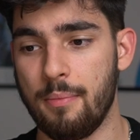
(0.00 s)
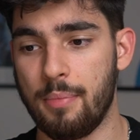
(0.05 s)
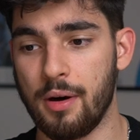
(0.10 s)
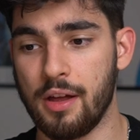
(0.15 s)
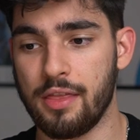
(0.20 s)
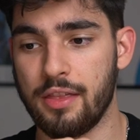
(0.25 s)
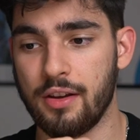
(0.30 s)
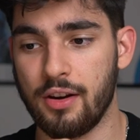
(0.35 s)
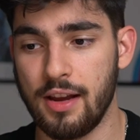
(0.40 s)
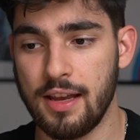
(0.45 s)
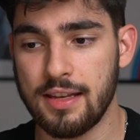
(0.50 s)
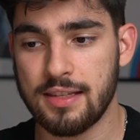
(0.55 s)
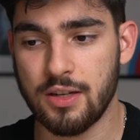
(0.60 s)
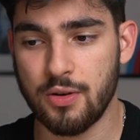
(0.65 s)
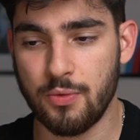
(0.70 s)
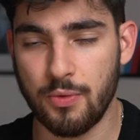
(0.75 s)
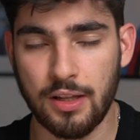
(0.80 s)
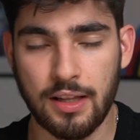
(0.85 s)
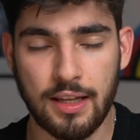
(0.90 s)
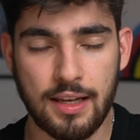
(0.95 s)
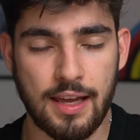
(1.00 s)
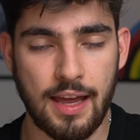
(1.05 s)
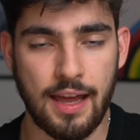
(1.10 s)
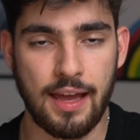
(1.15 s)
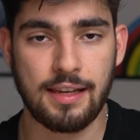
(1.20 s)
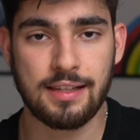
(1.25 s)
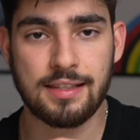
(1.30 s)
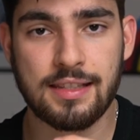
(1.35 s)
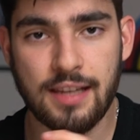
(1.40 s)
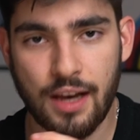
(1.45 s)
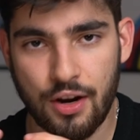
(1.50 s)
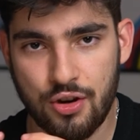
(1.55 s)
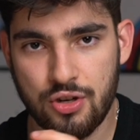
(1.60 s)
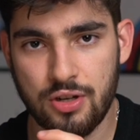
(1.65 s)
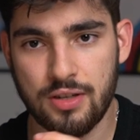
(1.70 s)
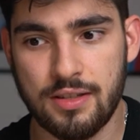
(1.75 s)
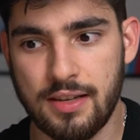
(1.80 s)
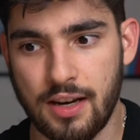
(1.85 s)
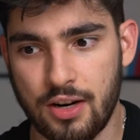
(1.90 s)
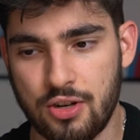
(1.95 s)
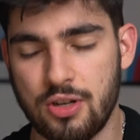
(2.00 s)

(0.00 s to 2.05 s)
but there isn't really a section